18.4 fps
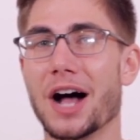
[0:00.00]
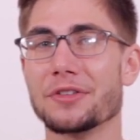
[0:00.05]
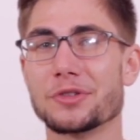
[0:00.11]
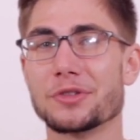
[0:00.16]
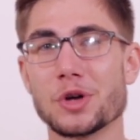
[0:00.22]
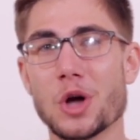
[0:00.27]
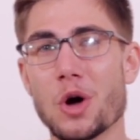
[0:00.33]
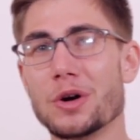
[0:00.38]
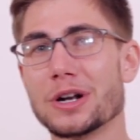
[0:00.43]

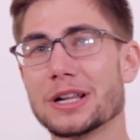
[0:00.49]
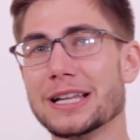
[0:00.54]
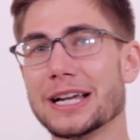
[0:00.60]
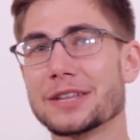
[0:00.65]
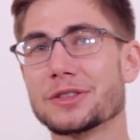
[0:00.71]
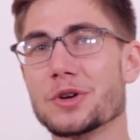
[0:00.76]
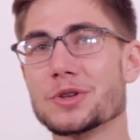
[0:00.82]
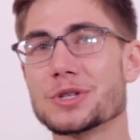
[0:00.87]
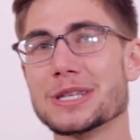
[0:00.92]
So go and
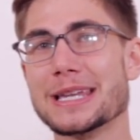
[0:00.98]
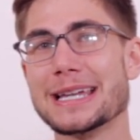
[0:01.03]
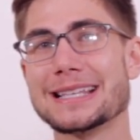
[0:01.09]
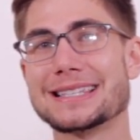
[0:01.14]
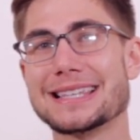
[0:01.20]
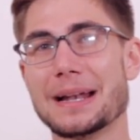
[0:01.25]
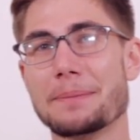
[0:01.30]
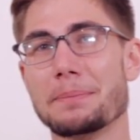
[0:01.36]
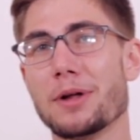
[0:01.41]
click those
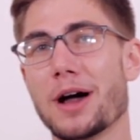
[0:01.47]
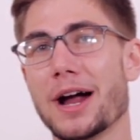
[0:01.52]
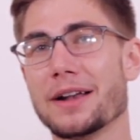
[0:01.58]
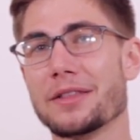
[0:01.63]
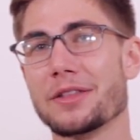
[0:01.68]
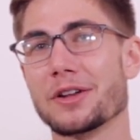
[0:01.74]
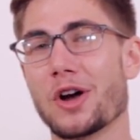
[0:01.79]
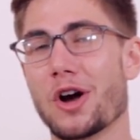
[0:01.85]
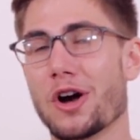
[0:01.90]
links and
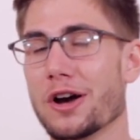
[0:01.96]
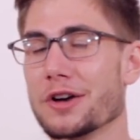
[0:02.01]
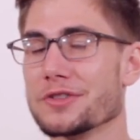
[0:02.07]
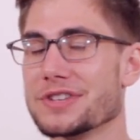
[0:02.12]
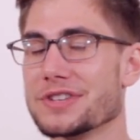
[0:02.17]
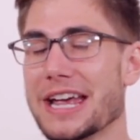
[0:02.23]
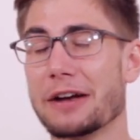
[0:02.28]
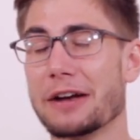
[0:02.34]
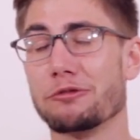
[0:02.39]
apply to the
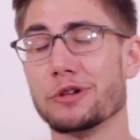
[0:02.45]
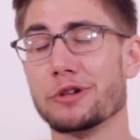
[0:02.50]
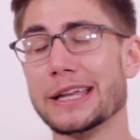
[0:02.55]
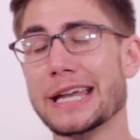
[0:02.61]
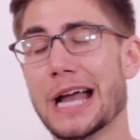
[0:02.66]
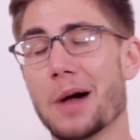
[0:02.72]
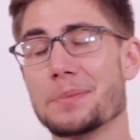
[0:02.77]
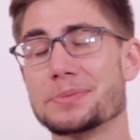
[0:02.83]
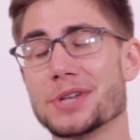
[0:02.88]
cards. It
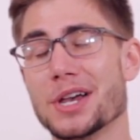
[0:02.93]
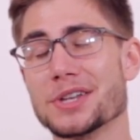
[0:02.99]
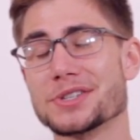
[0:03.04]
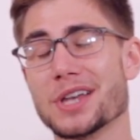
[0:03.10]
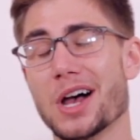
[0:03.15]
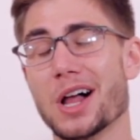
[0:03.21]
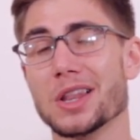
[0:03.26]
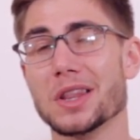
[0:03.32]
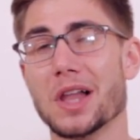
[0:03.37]
really helps
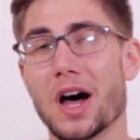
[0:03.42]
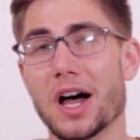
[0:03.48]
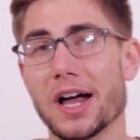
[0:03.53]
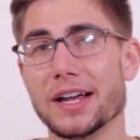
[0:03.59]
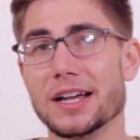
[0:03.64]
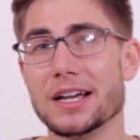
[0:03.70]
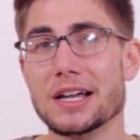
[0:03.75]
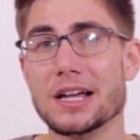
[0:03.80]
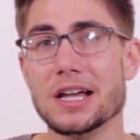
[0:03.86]
us a
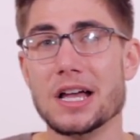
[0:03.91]
lot.